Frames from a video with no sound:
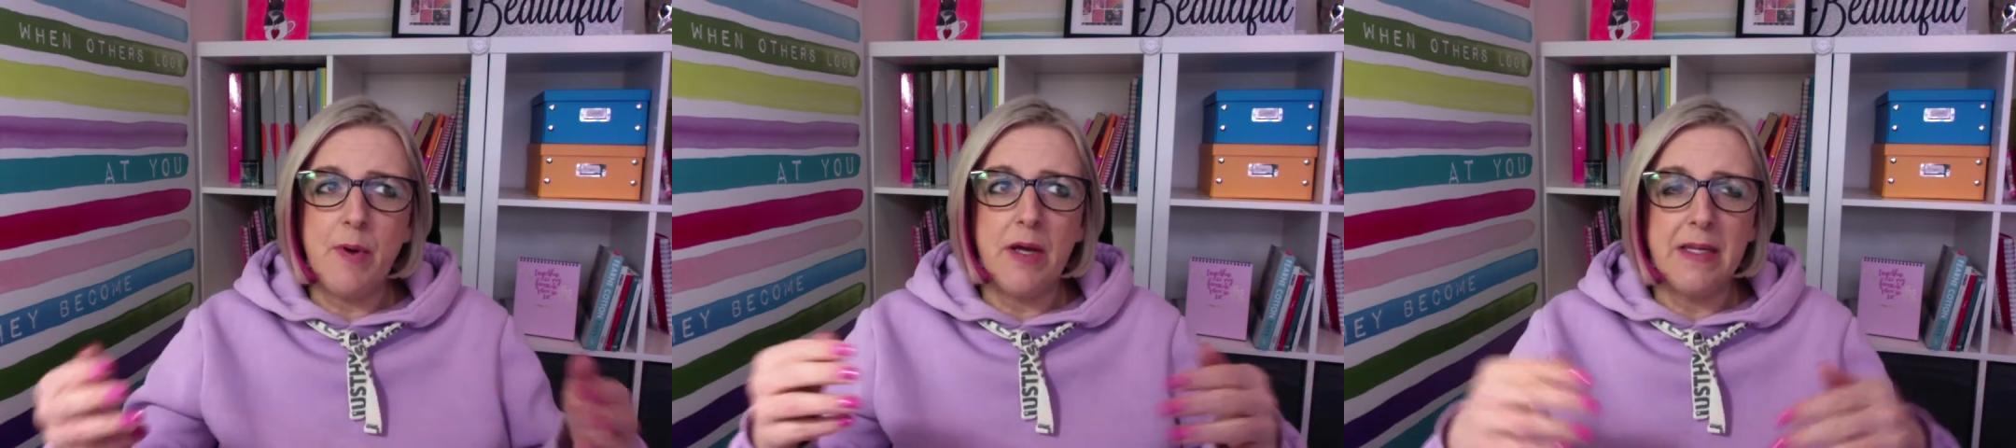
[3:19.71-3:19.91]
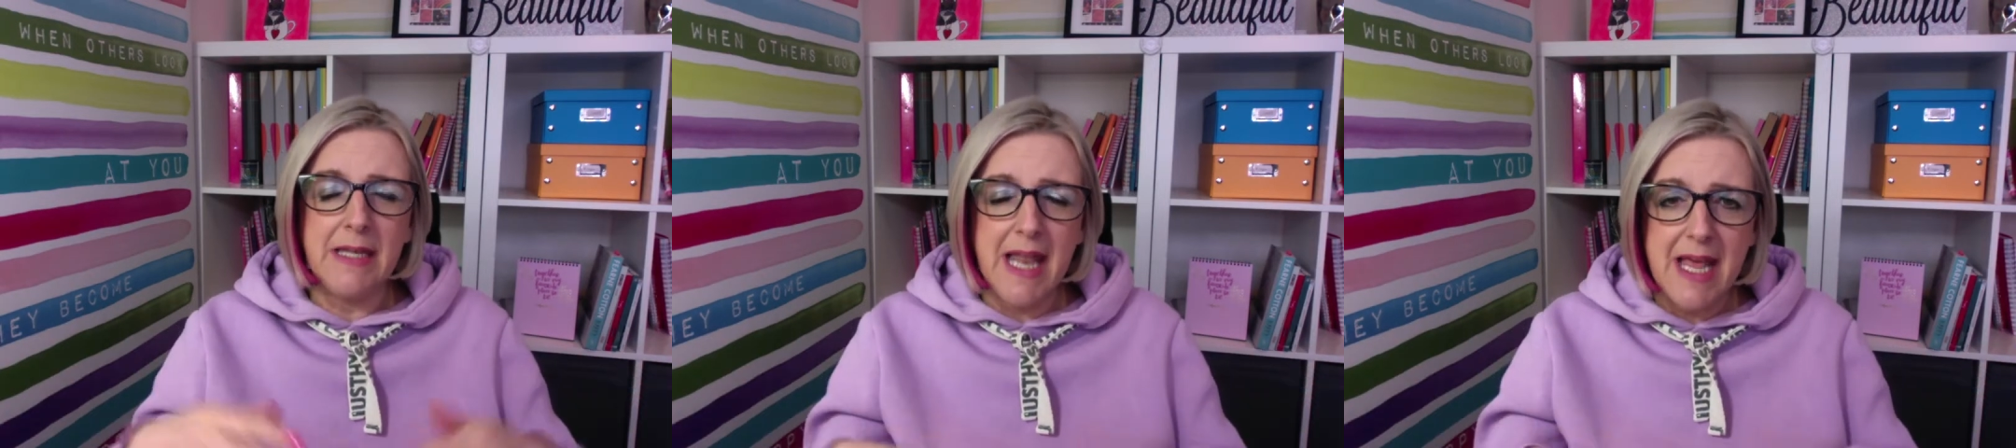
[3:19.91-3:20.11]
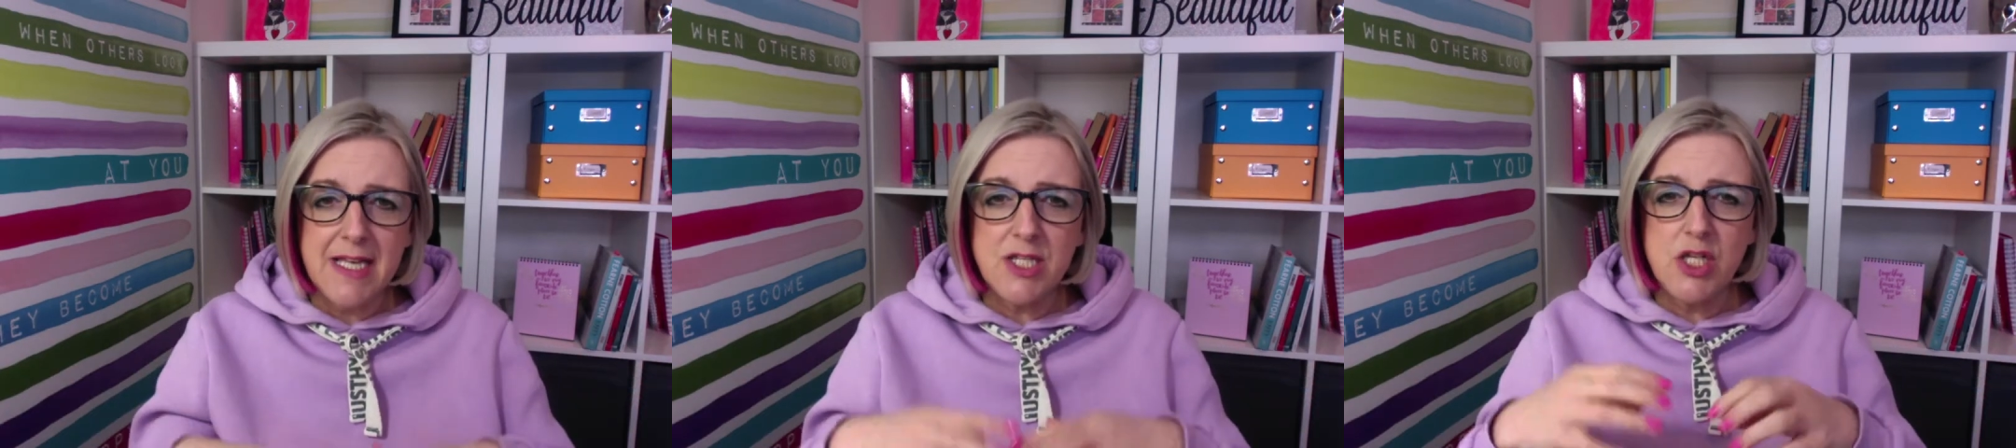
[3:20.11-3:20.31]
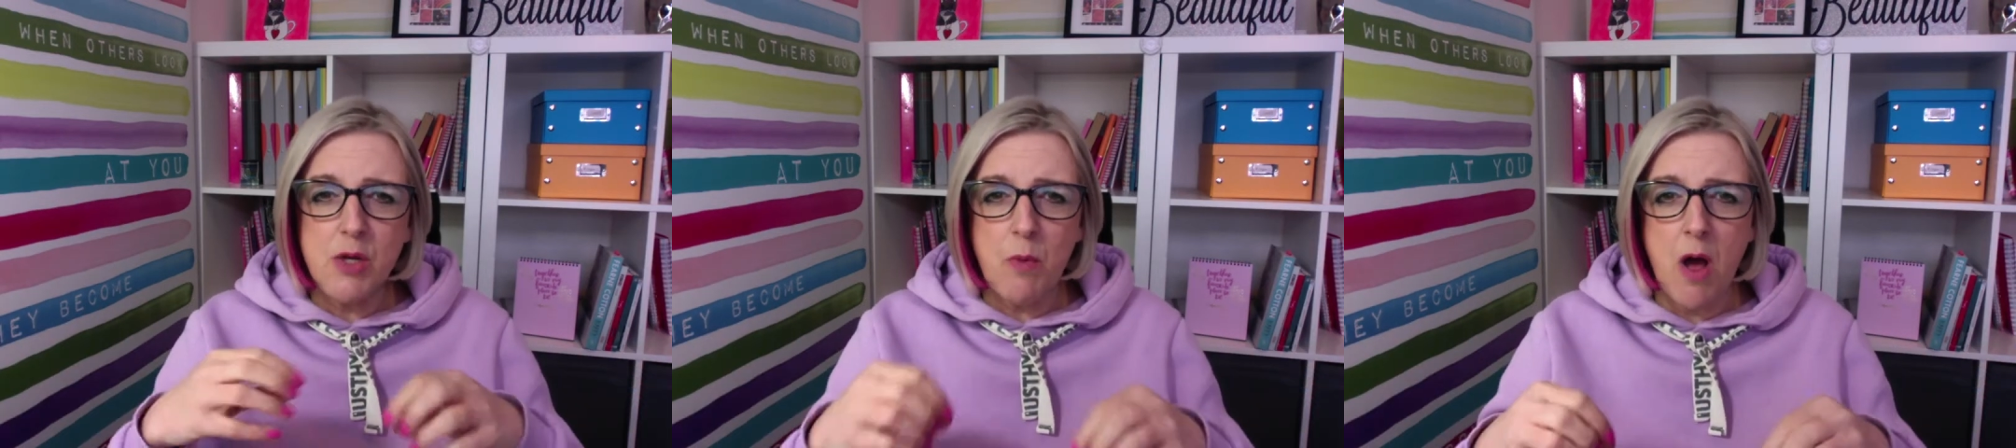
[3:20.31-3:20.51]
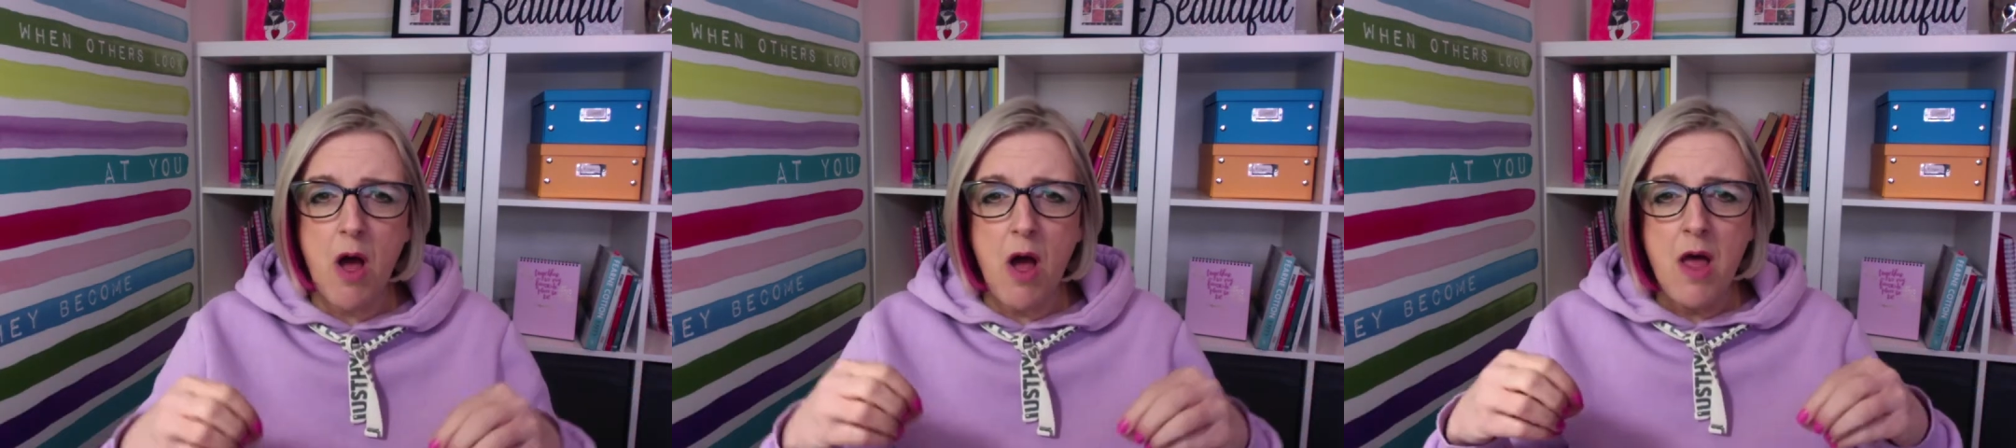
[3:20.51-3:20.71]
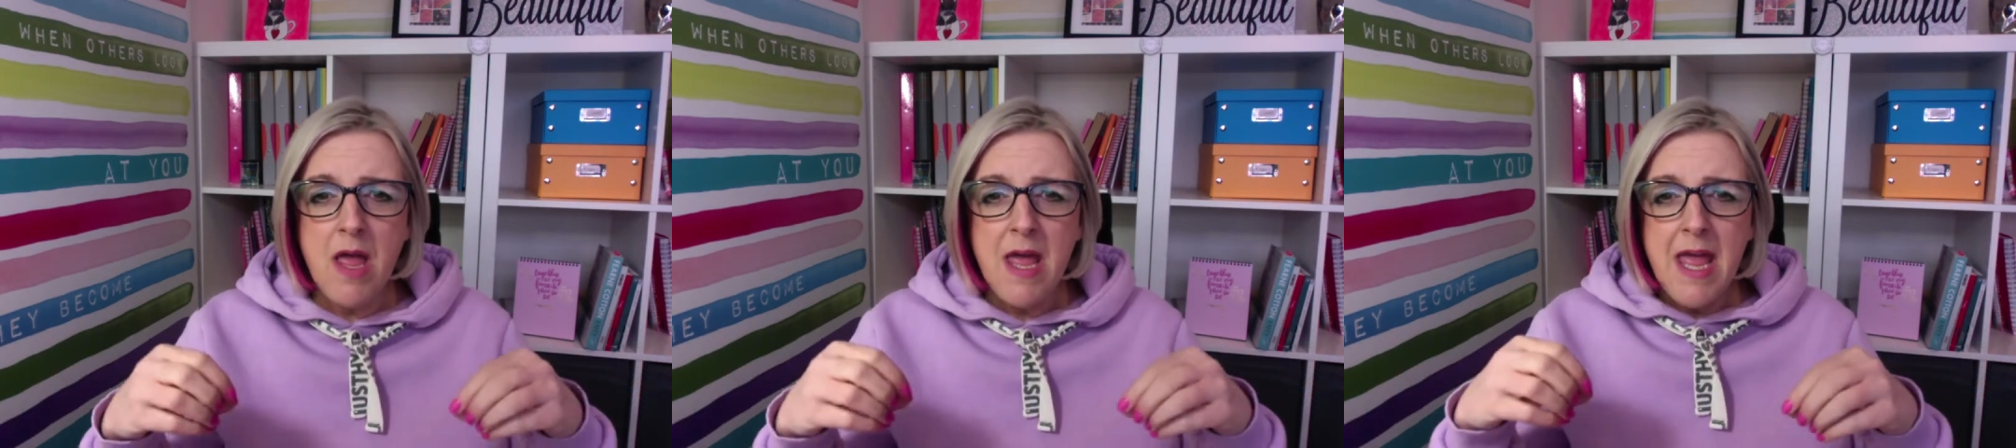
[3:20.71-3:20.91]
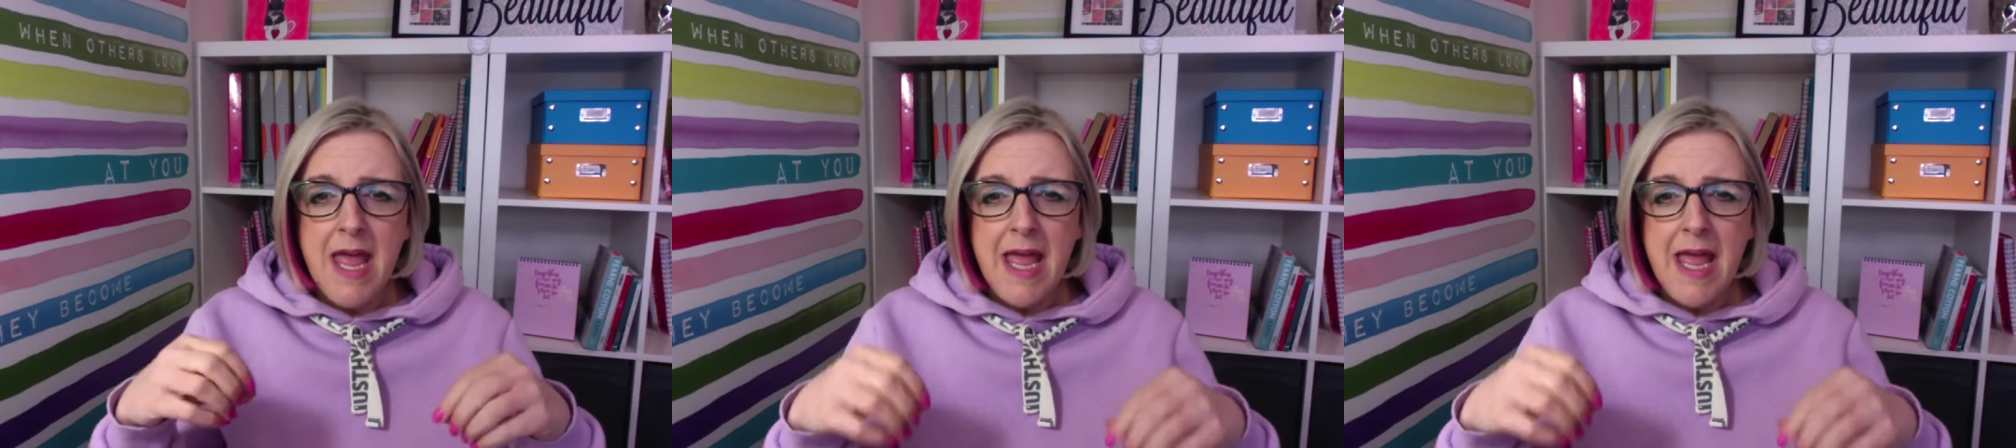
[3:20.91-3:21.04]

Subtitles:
But unless you are